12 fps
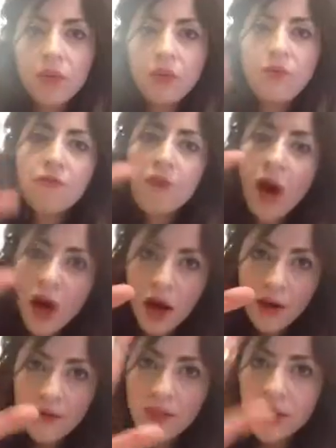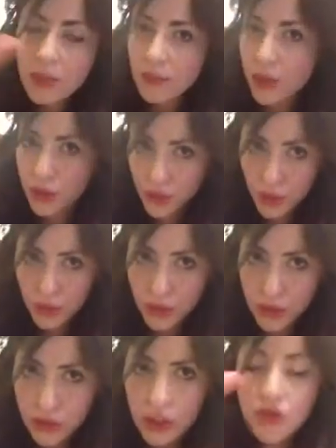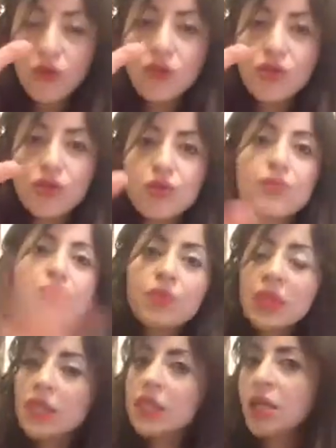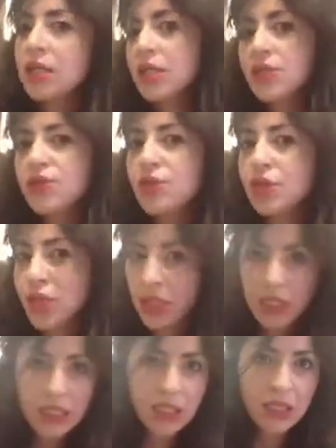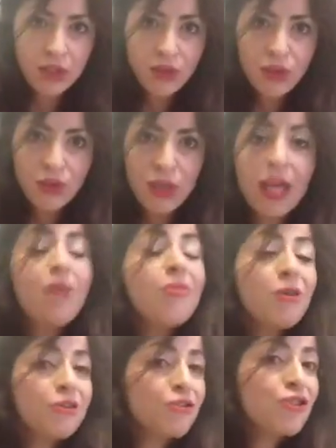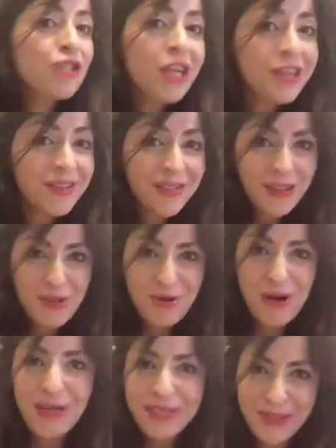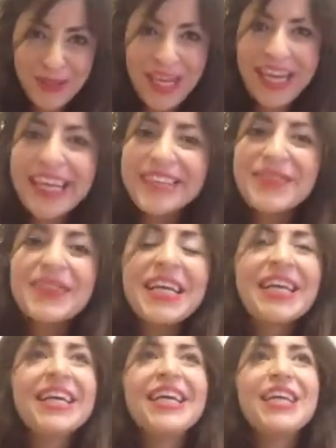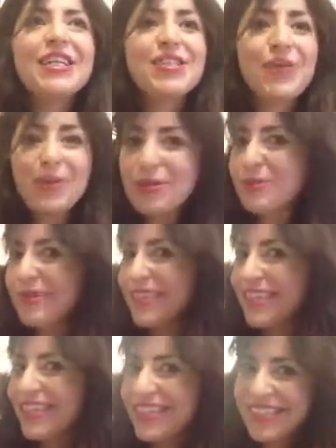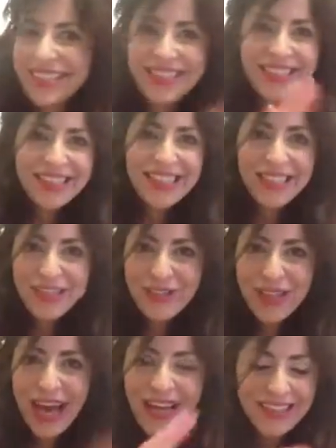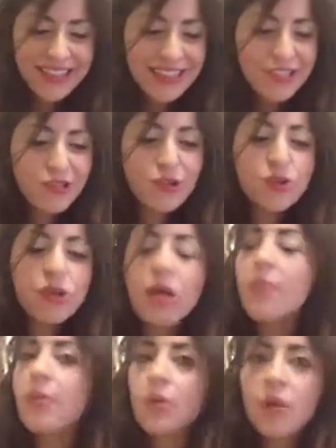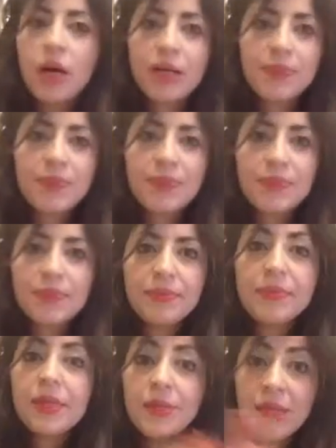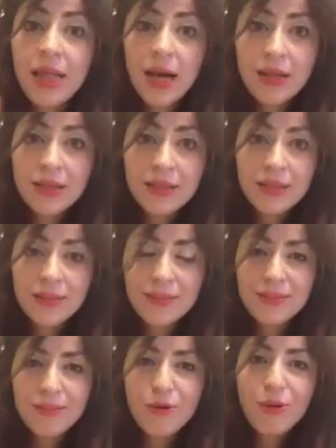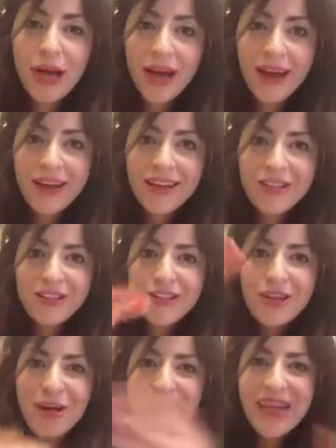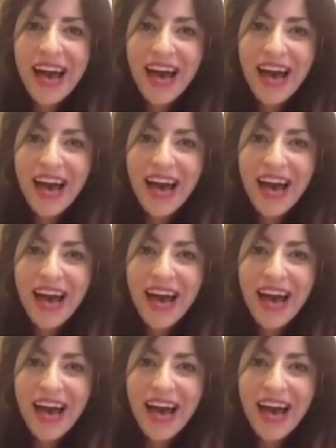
with 5 simple rules in order to be really successful in the nursing school. And I'm going to share it with you guys, okay? So are you ready? Let's do that. Rule number 1, be relaxed, okay? Just calm